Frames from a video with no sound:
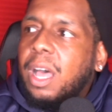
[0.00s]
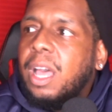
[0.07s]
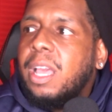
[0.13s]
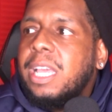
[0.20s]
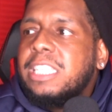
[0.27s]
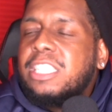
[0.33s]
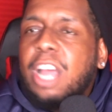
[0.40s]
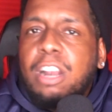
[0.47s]

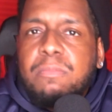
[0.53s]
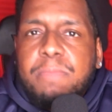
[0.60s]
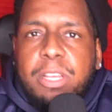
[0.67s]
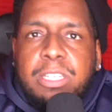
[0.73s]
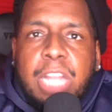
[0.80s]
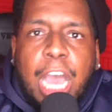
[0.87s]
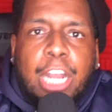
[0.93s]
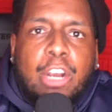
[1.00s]
is starting
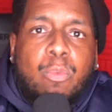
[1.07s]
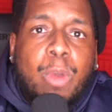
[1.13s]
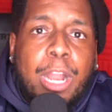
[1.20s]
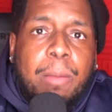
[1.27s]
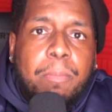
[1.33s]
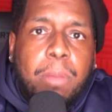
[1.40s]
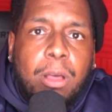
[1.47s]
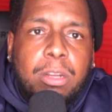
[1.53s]
building
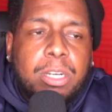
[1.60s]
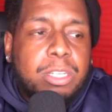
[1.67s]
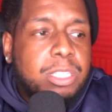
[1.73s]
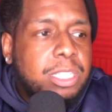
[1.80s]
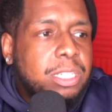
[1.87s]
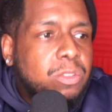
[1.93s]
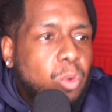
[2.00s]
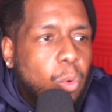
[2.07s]
underground bunkers
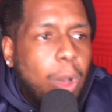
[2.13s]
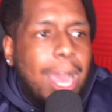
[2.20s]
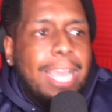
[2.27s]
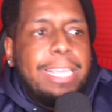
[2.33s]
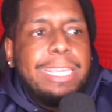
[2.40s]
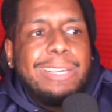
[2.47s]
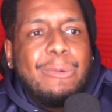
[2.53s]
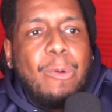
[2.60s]
in
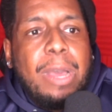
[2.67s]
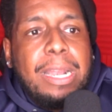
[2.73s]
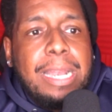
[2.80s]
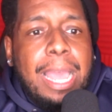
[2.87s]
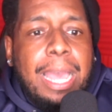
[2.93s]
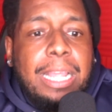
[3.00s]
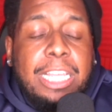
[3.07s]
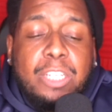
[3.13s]
Hawaii and
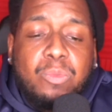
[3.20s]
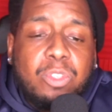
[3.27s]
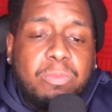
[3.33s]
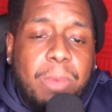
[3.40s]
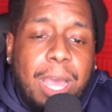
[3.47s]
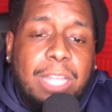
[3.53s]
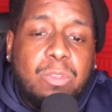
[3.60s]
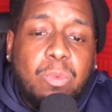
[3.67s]
whatnot. His
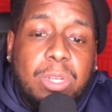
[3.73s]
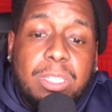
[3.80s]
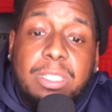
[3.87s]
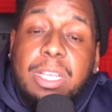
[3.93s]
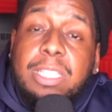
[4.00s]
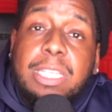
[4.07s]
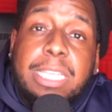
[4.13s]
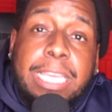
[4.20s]
response was
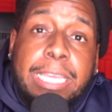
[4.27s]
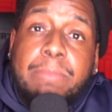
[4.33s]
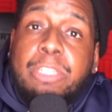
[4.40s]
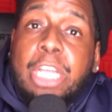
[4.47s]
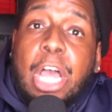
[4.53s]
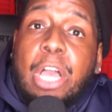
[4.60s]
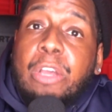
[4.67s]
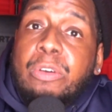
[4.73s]
because of Kim
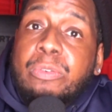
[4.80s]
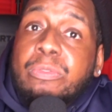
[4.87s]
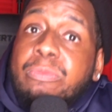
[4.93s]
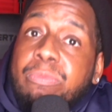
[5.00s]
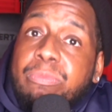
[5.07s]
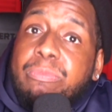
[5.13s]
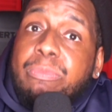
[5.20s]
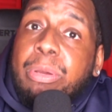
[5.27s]
Jong-un.
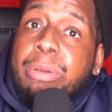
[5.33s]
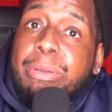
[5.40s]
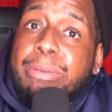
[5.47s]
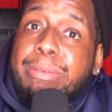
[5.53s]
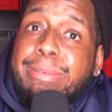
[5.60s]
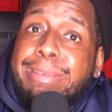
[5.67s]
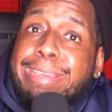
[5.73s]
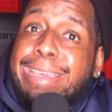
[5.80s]

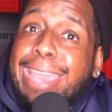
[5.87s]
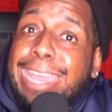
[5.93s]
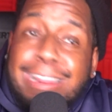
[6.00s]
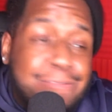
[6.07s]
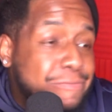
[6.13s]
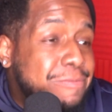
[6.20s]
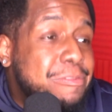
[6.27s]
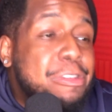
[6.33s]
And
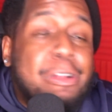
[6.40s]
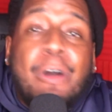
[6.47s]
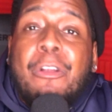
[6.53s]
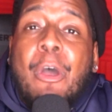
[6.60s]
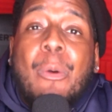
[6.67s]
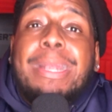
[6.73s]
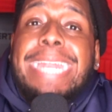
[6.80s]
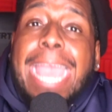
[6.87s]
if you don't
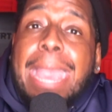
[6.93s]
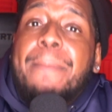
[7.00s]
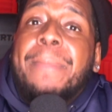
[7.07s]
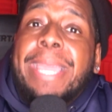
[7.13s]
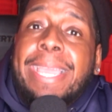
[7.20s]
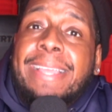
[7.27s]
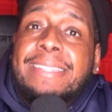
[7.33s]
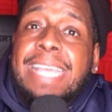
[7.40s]
know what that
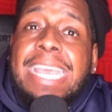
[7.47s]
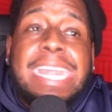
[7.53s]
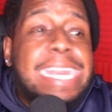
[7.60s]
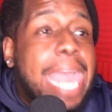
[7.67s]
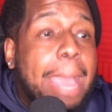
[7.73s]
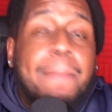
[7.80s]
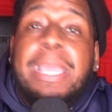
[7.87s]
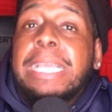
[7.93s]
means
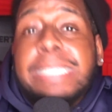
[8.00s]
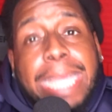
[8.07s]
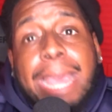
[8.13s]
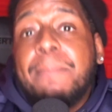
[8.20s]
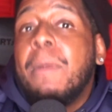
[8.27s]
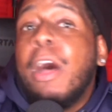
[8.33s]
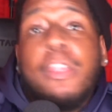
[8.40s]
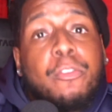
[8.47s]
that
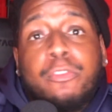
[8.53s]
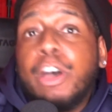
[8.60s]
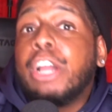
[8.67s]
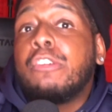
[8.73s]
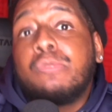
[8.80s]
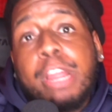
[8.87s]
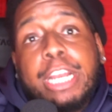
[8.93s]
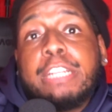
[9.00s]

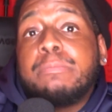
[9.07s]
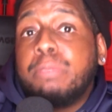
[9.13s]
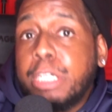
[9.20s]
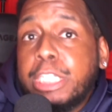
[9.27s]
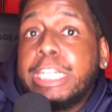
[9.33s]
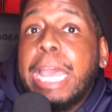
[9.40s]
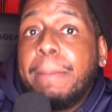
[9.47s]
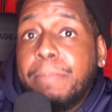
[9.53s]
motherfucker ready to
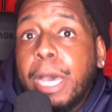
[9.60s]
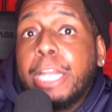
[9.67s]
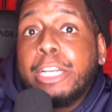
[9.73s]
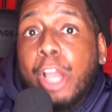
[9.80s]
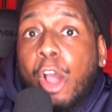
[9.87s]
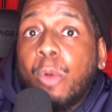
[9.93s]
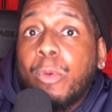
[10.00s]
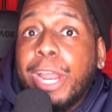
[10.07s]
push that button
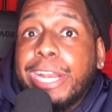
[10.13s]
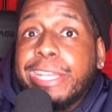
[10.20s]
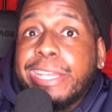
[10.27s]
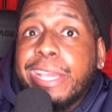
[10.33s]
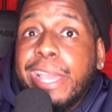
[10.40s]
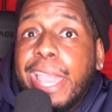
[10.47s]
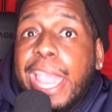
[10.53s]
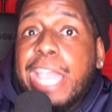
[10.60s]
already.
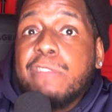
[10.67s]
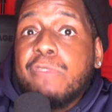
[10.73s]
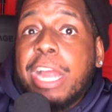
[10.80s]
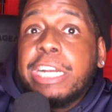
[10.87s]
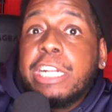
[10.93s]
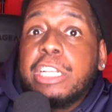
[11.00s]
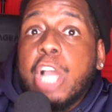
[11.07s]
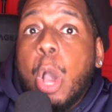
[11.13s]
He
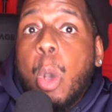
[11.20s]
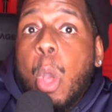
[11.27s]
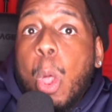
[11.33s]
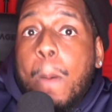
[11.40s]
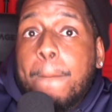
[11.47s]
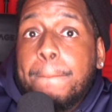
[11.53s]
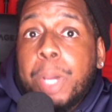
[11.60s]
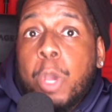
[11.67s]
ready to go,
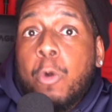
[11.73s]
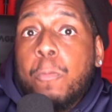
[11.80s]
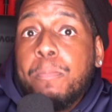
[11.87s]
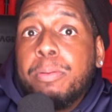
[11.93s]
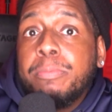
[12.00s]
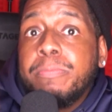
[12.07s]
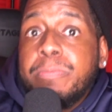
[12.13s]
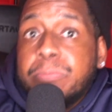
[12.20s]

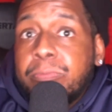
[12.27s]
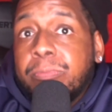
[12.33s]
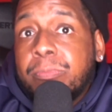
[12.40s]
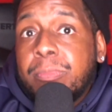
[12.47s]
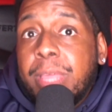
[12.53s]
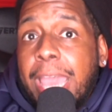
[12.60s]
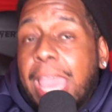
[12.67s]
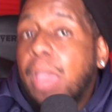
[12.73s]
boop.
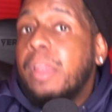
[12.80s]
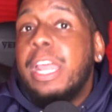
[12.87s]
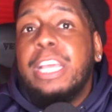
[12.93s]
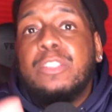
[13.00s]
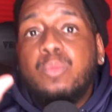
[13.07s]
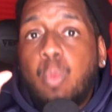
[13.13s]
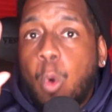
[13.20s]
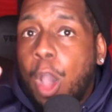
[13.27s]
And it
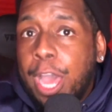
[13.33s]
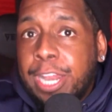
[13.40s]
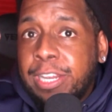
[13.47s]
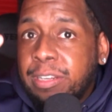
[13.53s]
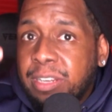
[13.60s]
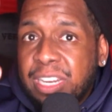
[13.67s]
is one